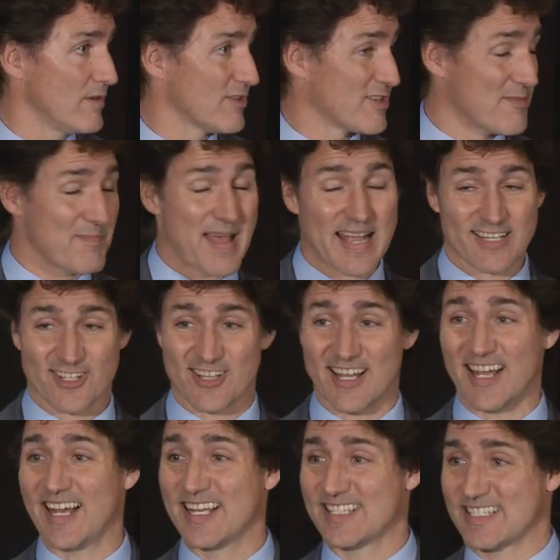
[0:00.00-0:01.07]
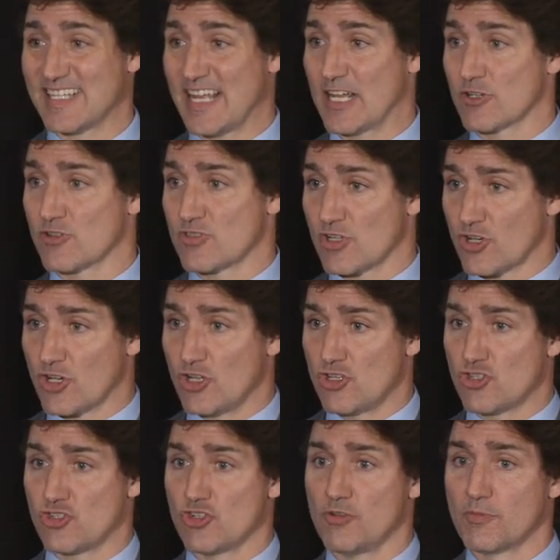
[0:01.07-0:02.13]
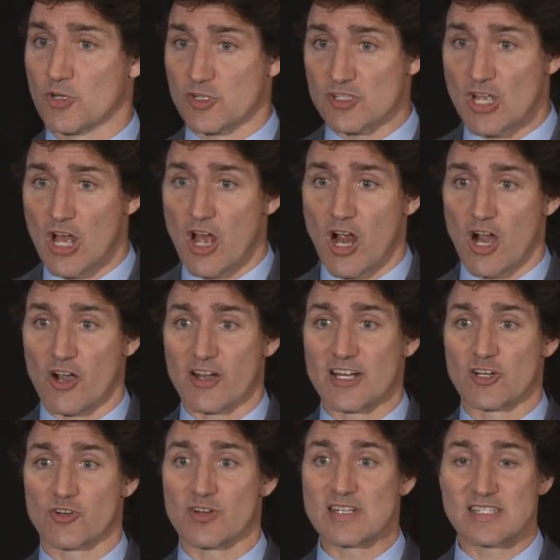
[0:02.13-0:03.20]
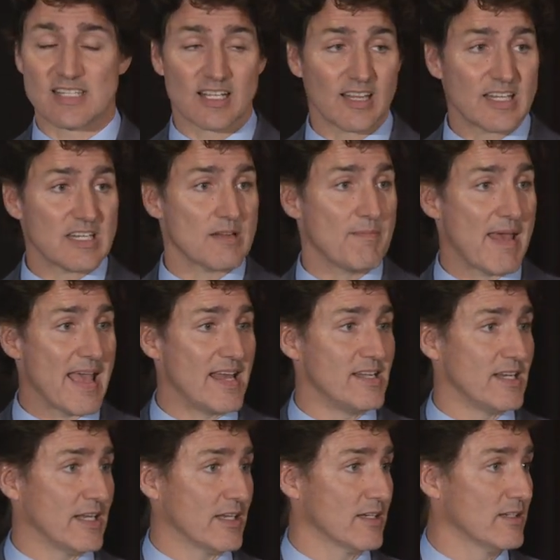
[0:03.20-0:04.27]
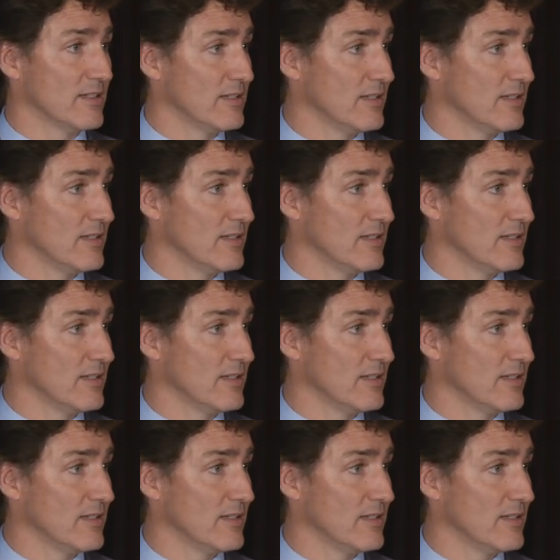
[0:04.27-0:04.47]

to match the high standards that consumers are increasingly demanding